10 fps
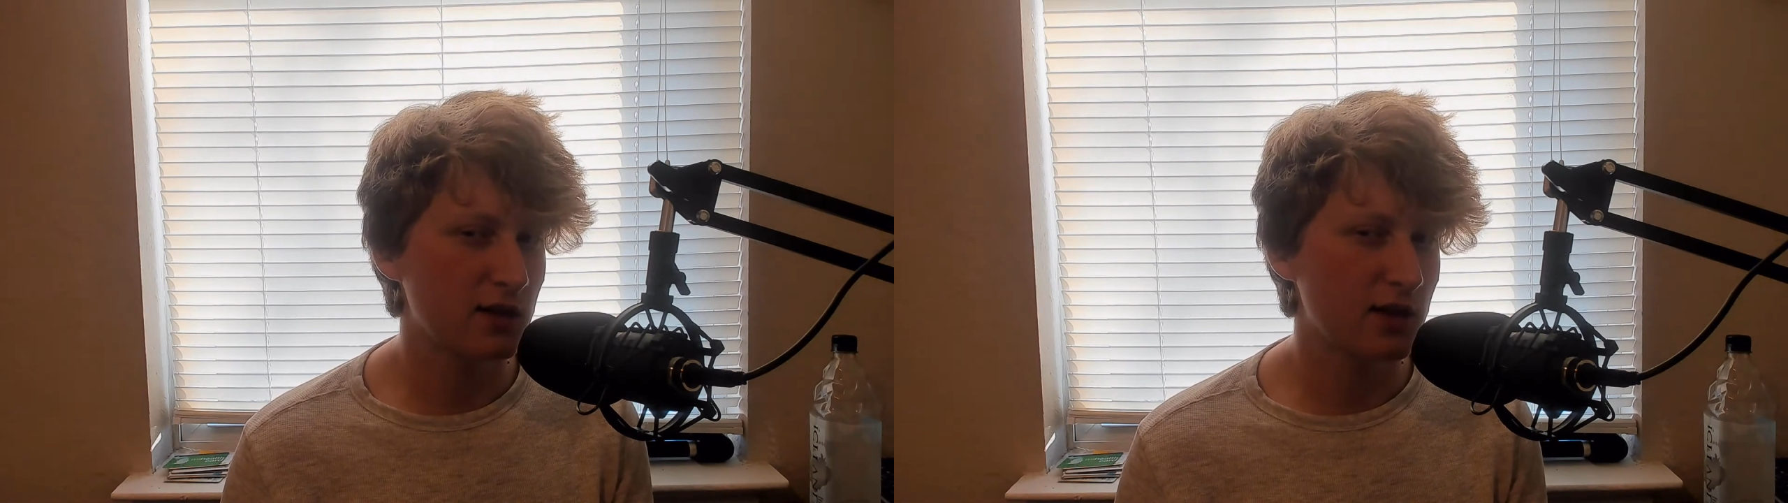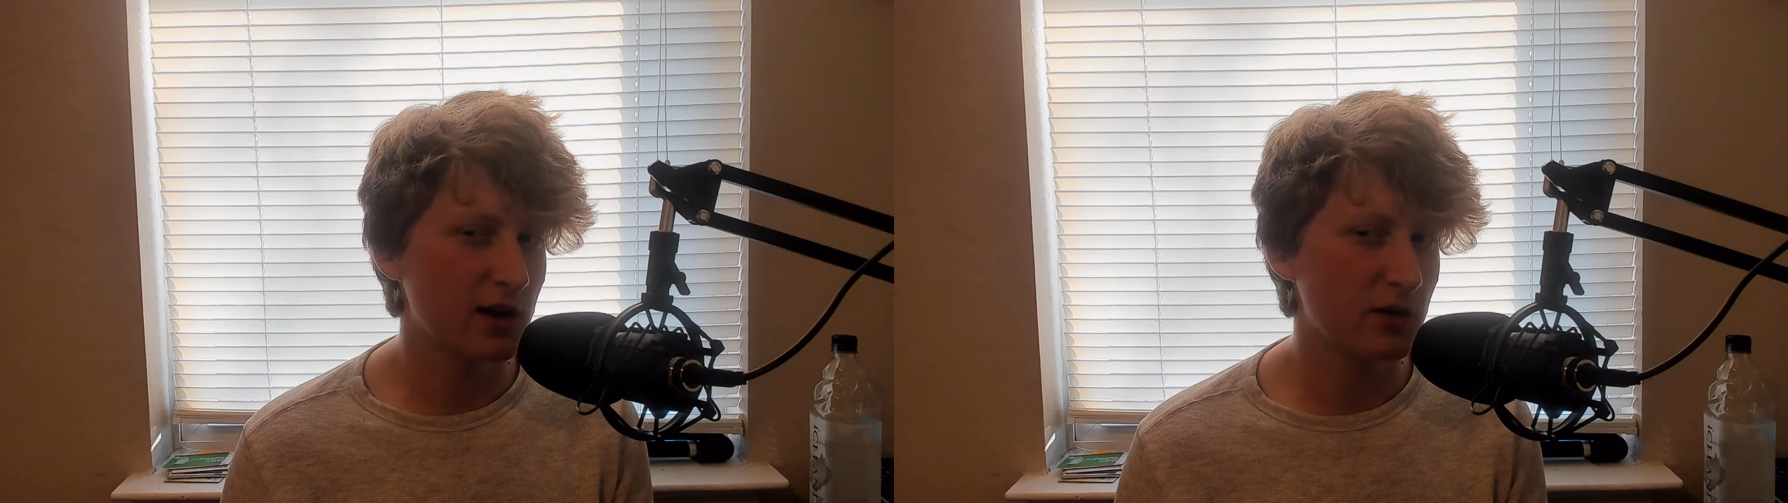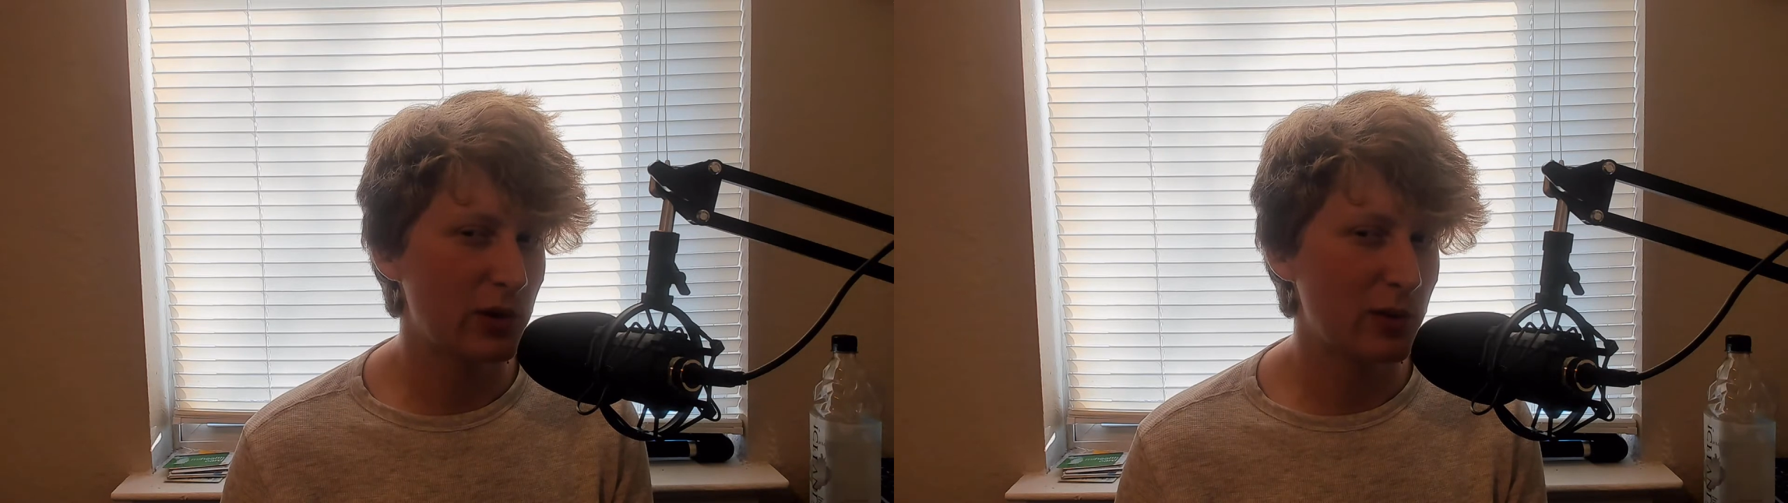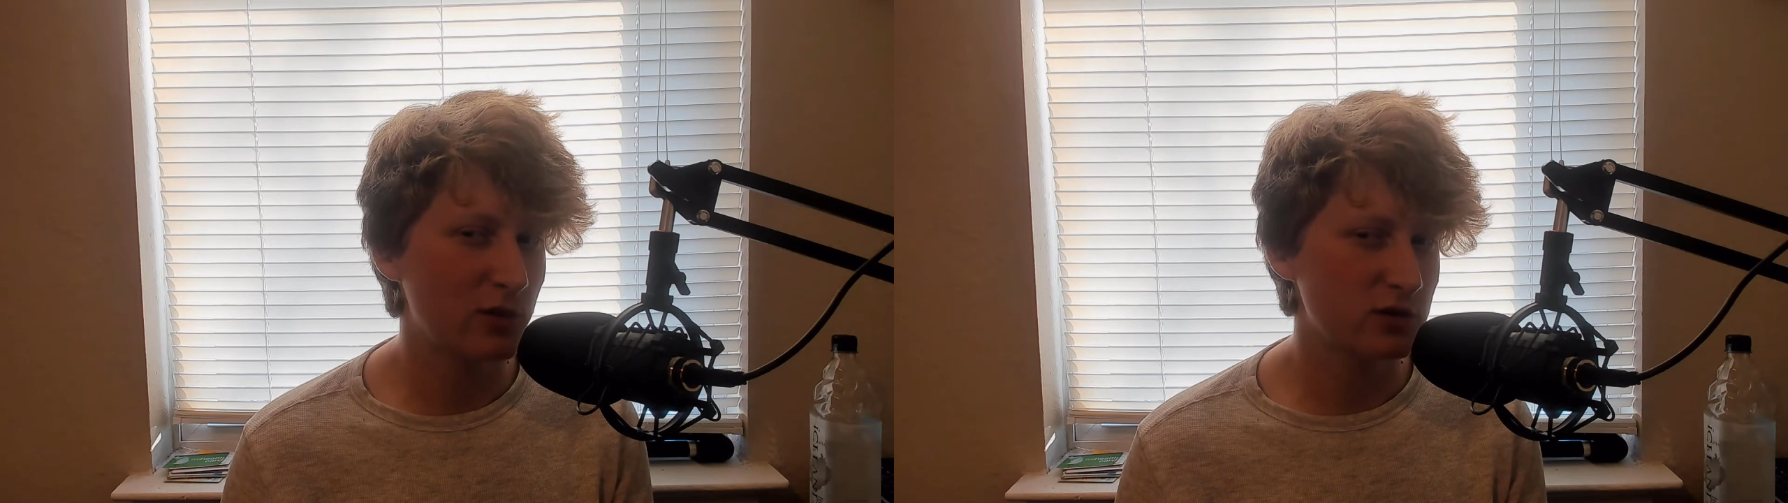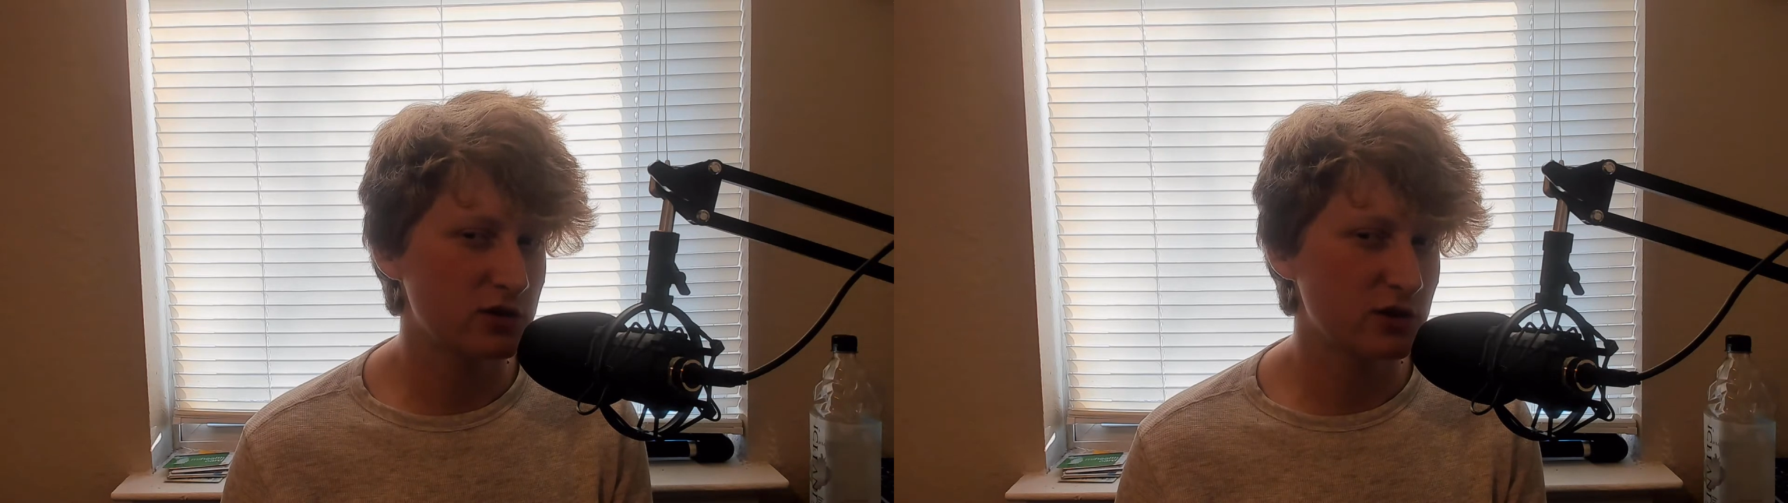that
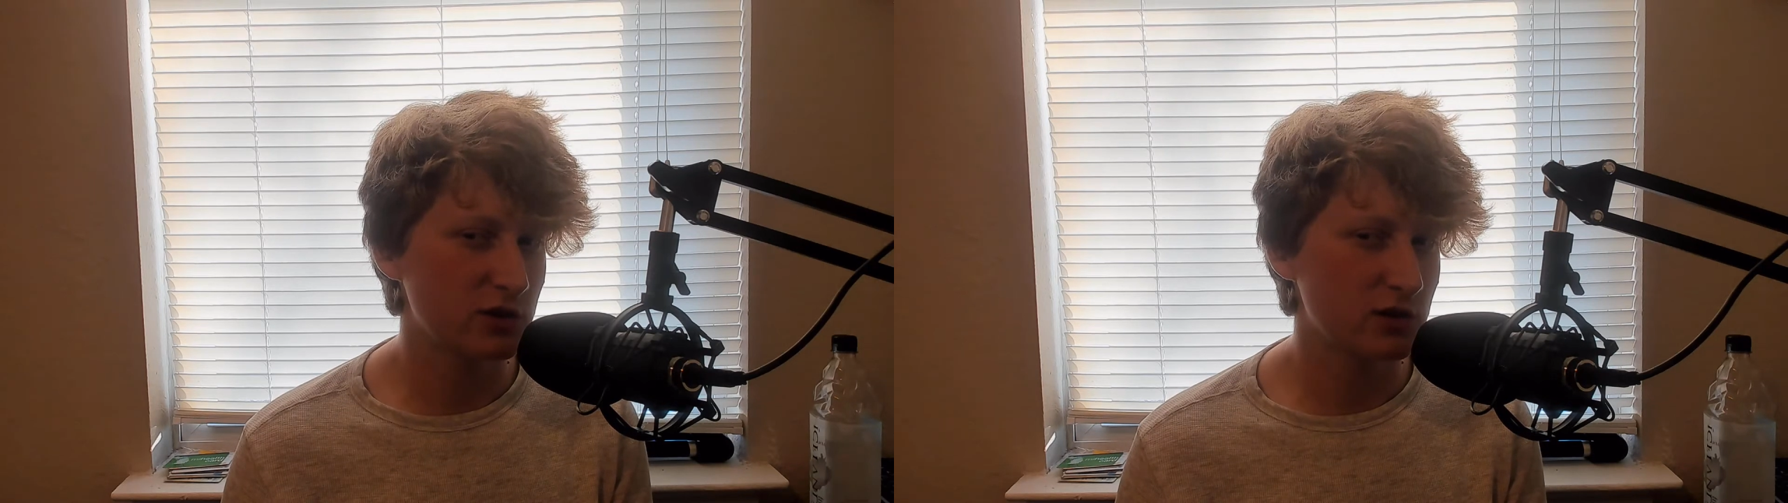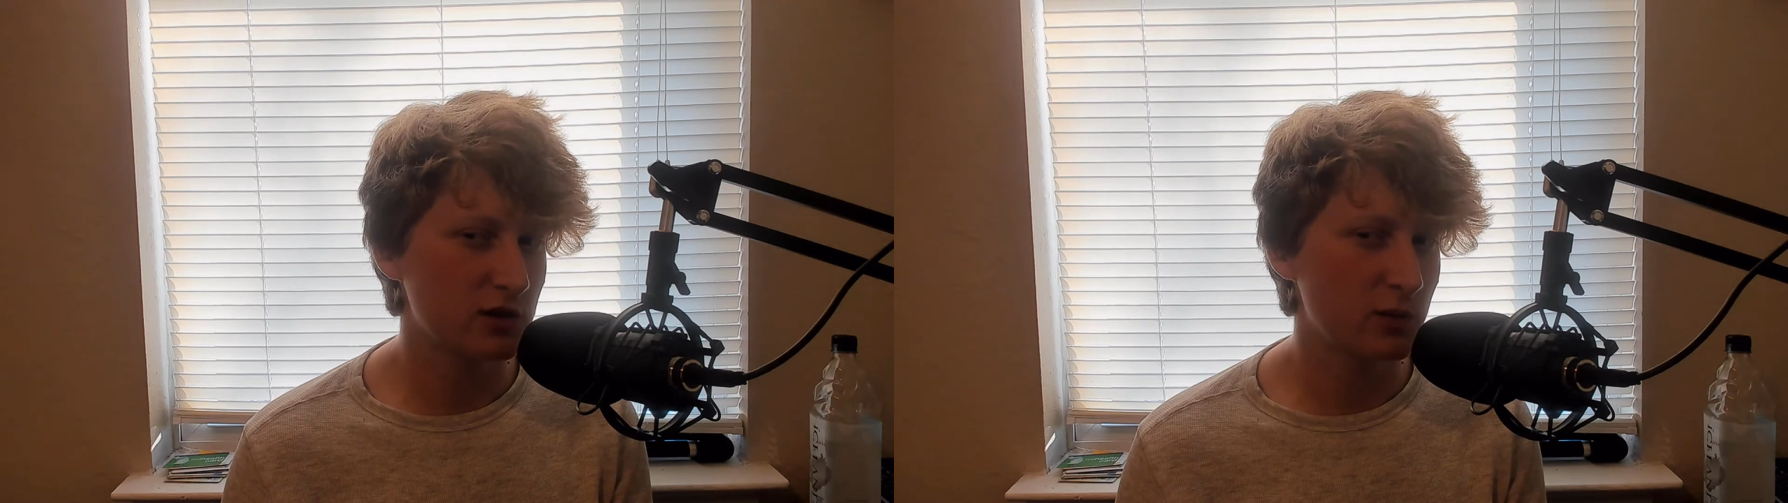people should